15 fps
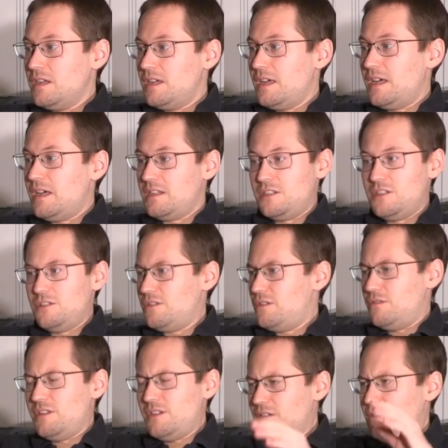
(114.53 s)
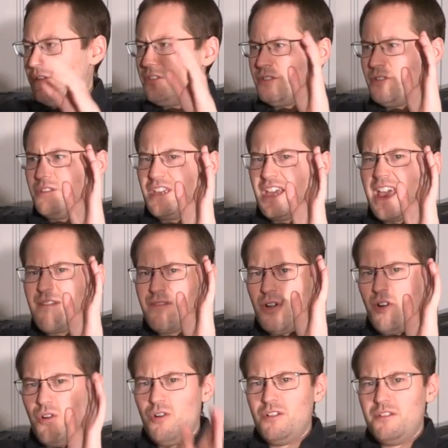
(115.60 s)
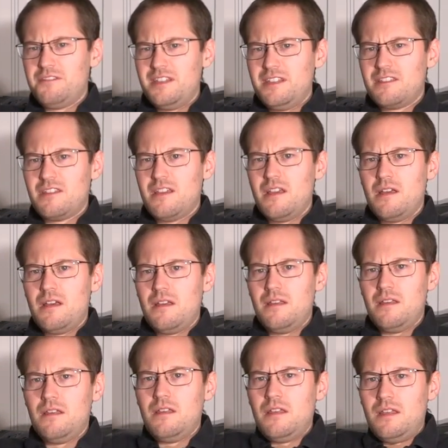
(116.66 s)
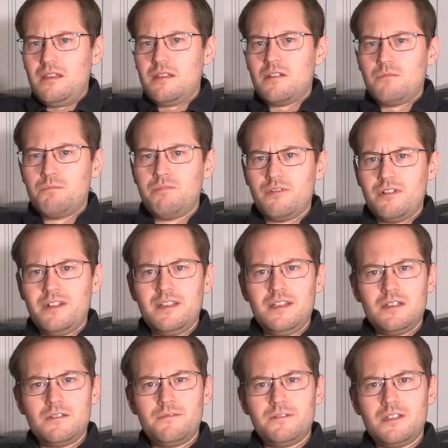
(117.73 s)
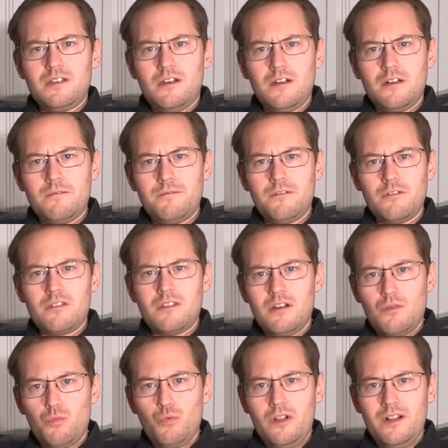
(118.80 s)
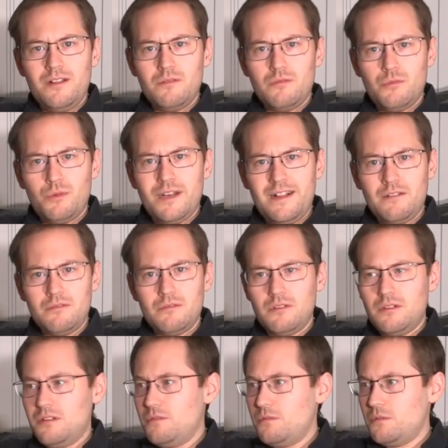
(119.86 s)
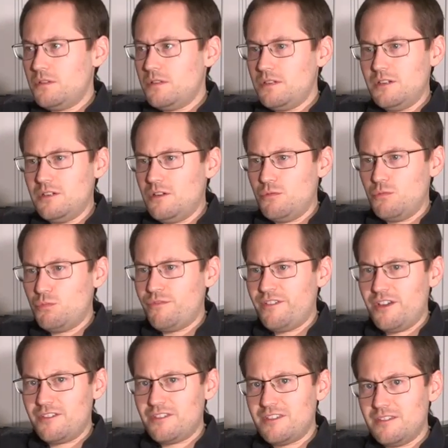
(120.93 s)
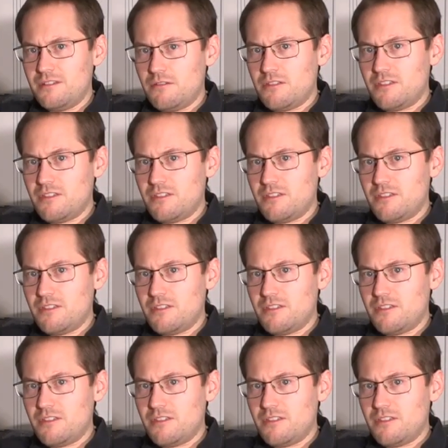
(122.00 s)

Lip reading: And you have all of these brilliant photographers that are well versed in their